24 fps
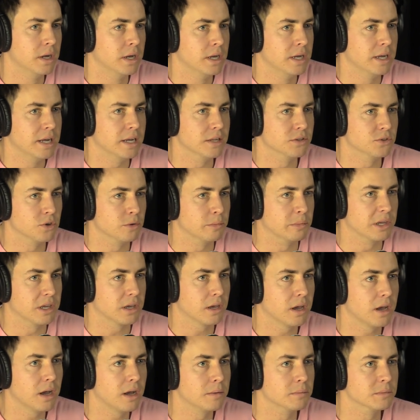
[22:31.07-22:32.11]
Mm. And so it
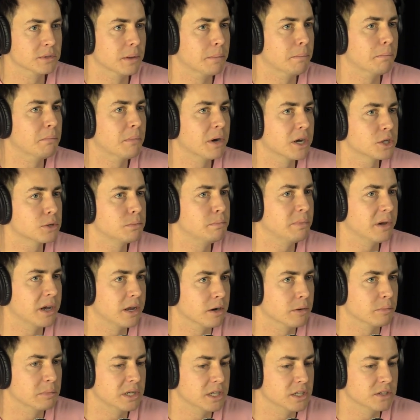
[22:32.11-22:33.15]
becomes a much
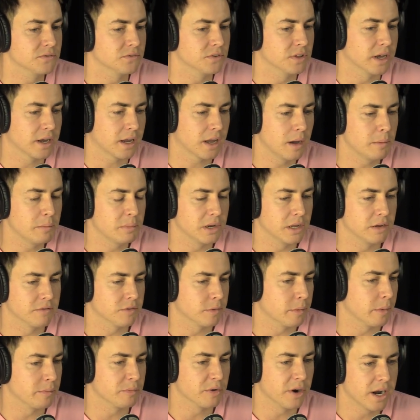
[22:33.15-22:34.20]
better piece for that company
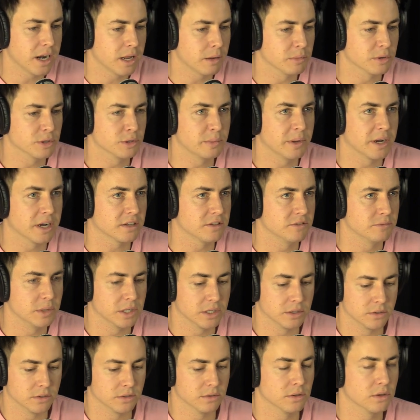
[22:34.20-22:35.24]
from a branding perspective
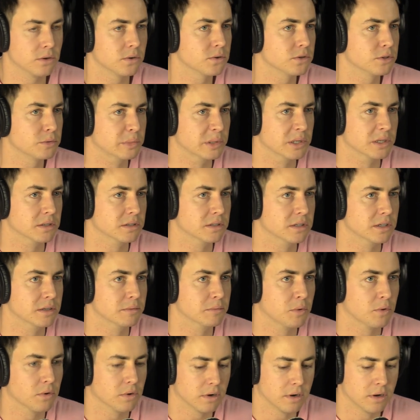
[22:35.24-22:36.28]
because their logo is being seen
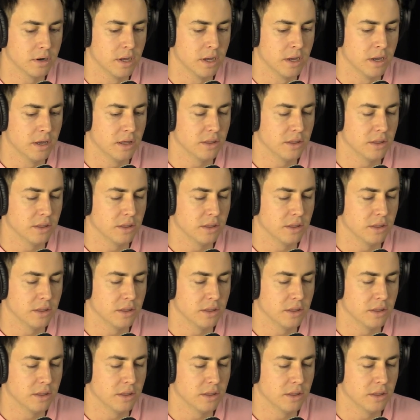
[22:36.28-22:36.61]
more.